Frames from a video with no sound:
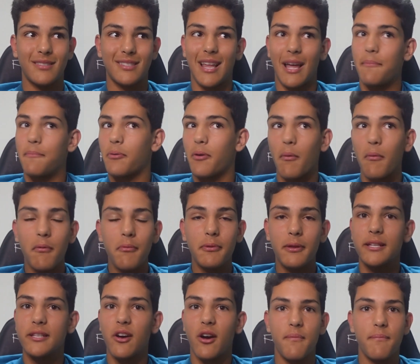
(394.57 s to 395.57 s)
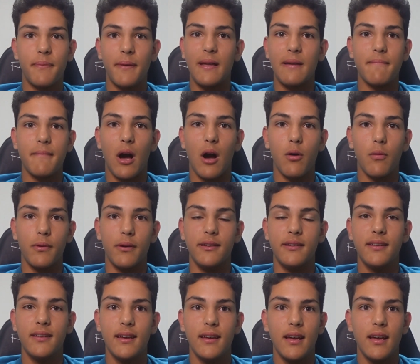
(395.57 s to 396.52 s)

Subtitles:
They probably don't beat Melbourne.